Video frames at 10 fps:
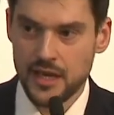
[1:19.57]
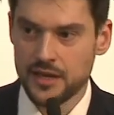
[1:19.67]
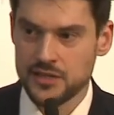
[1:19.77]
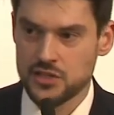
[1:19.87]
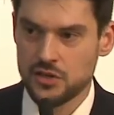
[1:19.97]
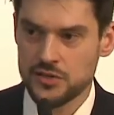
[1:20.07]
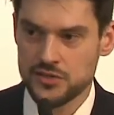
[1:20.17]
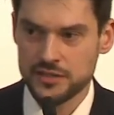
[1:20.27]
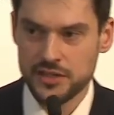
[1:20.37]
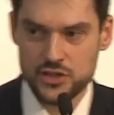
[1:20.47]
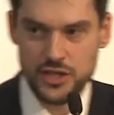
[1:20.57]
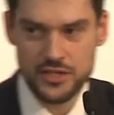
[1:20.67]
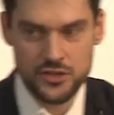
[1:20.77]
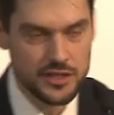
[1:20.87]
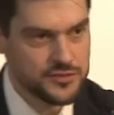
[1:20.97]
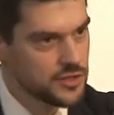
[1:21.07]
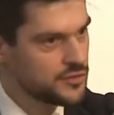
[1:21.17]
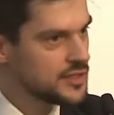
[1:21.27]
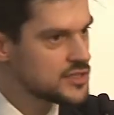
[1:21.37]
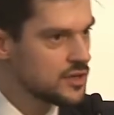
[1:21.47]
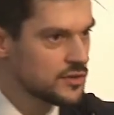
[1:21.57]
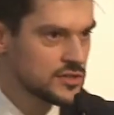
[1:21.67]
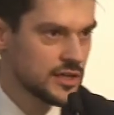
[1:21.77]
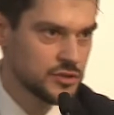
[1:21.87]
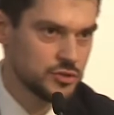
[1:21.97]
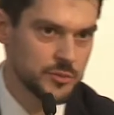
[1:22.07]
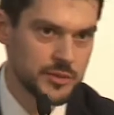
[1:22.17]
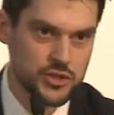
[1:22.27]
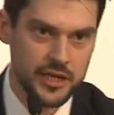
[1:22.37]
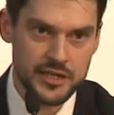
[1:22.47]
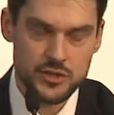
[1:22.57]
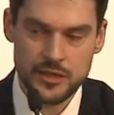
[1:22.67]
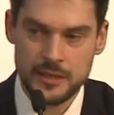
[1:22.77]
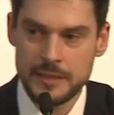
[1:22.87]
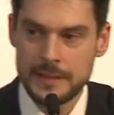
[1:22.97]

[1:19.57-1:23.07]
It's constant and changing. If something is constant, it shouldn't be changing.